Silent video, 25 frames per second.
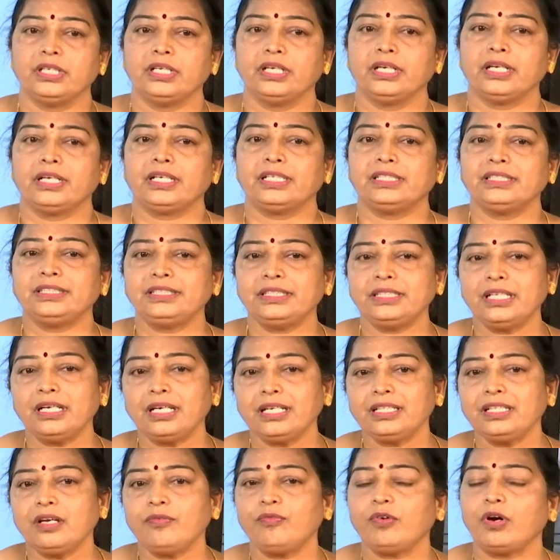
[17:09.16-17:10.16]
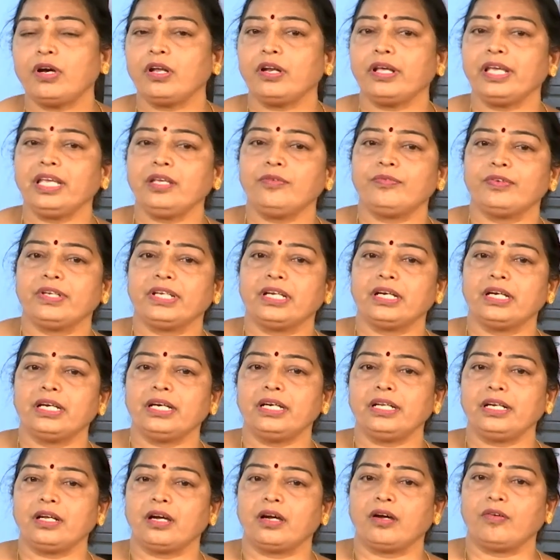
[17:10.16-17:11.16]
Consider the following
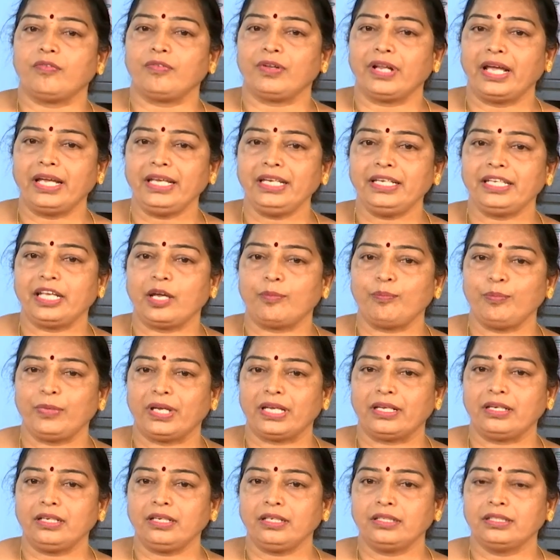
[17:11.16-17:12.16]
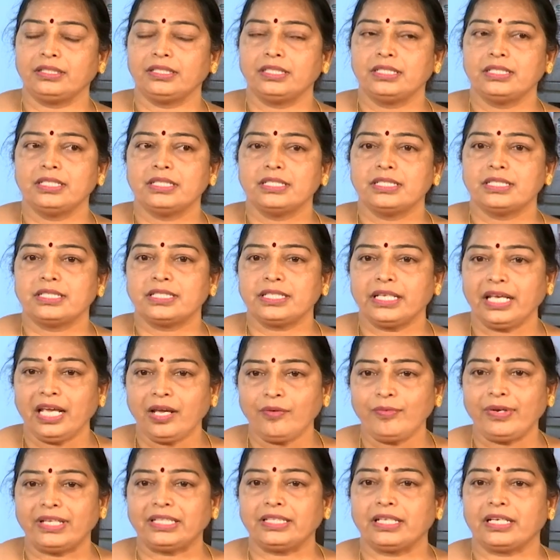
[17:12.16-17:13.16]
figure of line MN. Say
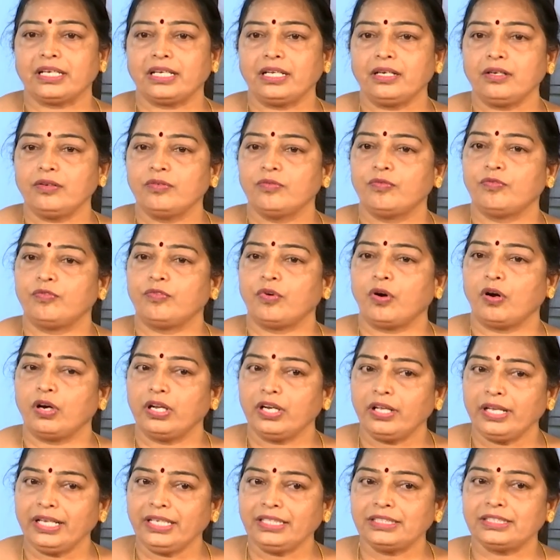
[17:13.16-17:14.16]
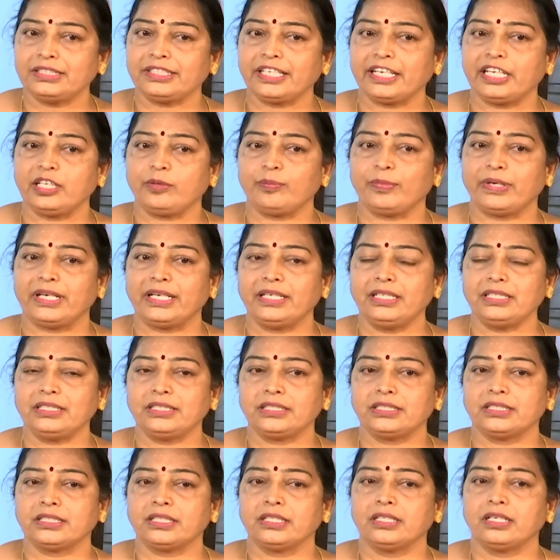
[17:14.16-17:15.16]
whether following
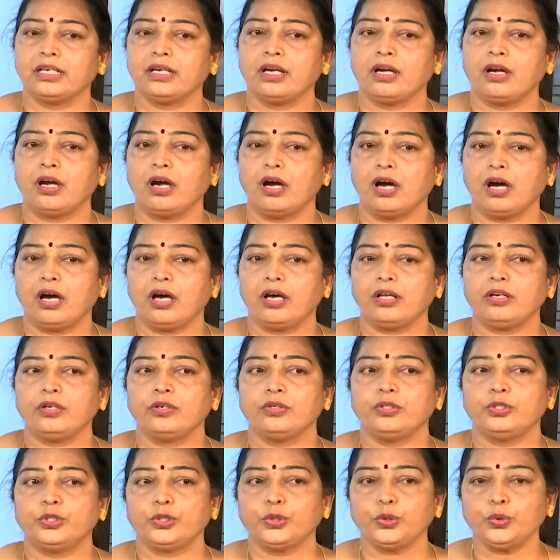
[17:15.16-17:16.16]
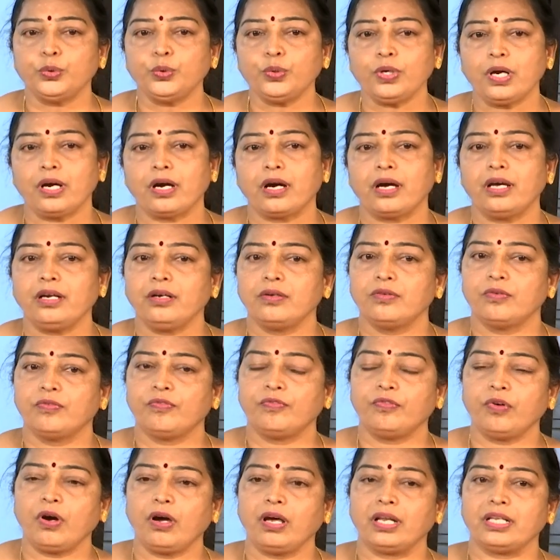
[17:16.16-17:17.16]
statements are true or
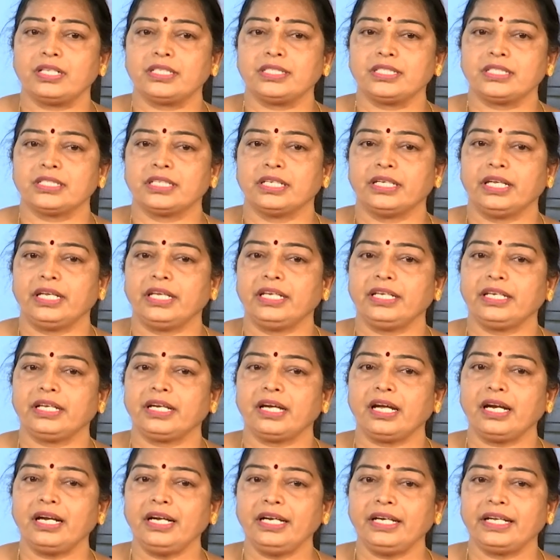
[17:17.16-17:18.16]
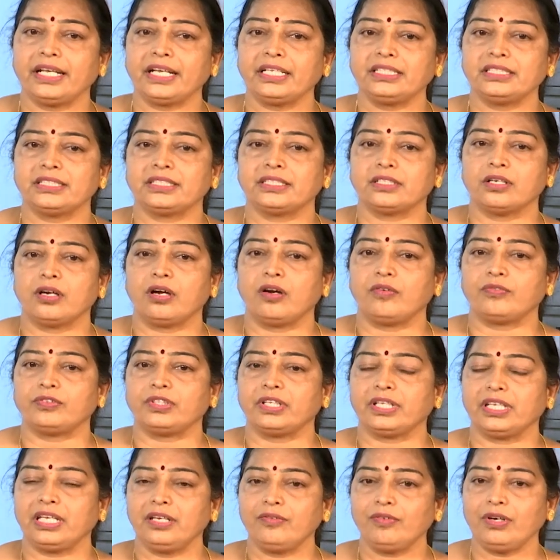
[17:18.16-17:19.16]
false in context of
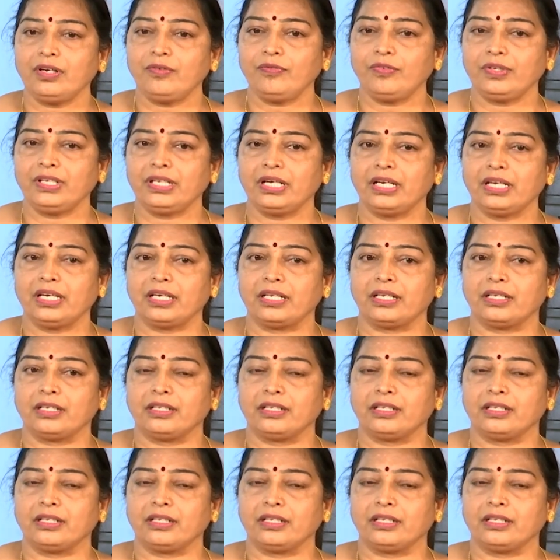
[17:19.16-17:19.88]
the given figure.